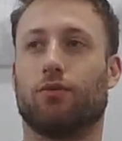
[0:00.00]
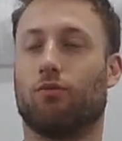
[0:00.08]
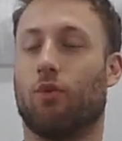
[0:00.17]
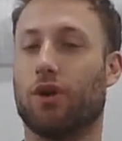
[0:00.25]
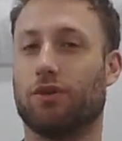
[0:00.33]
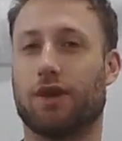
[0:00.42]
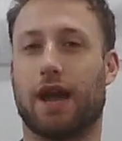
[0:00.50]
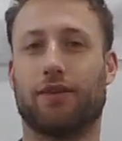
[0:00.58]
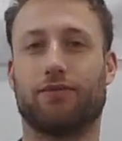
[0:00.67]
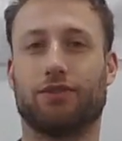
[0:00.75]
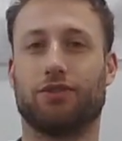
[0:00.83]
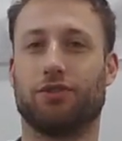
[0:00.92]
what you
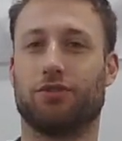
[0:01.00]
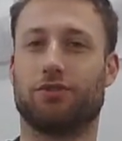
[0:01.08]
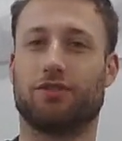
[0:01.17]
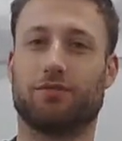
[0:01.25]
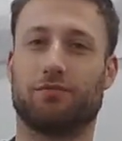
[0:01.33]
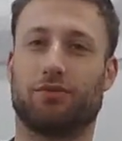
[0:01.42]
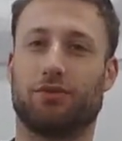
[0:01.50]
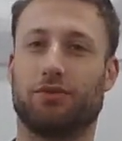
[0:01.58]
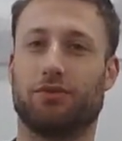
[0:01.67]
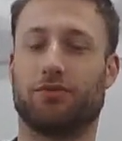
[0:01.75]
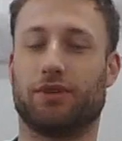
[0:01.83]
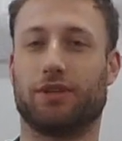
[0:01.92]
have to do to
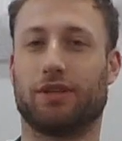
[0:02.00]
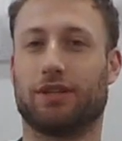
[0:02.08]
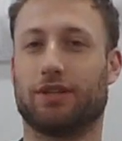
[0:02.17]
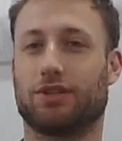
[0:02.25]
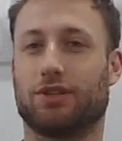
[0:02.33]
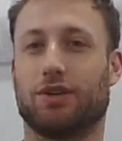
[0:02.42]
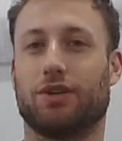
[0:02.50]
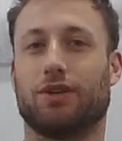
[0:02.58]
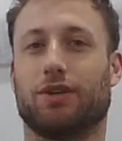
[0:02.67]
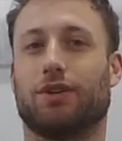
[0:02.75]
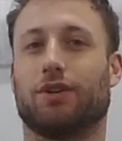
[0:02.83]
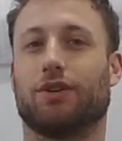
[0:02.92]
improve in this,
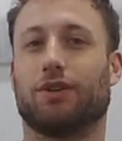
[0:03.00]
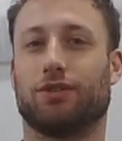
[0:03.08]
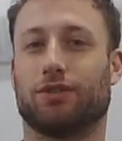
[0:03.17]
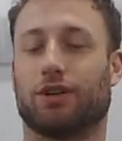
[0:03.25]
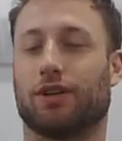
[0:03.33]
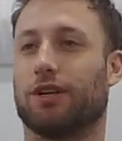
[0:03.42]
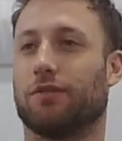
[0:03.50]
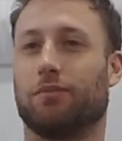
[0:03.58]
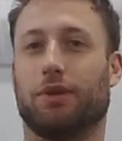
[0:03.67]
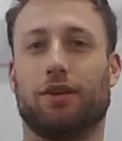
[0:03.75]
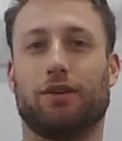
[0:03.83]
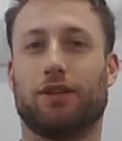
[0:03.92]
you're gonna
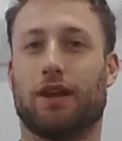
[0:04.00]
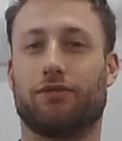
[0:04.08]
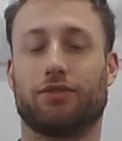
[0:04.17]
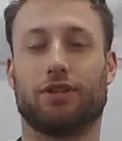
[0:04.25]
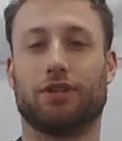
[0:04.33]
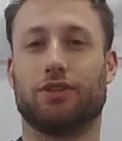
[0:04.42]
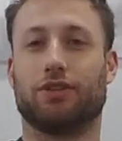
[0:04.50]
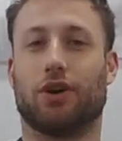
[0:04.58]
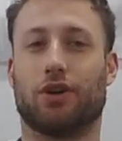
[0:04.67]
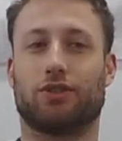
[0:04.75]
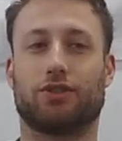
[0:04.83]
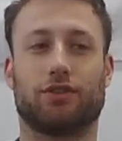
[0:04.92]
be left in the
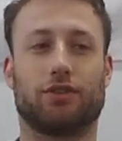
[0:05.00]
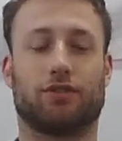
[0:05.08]
dust.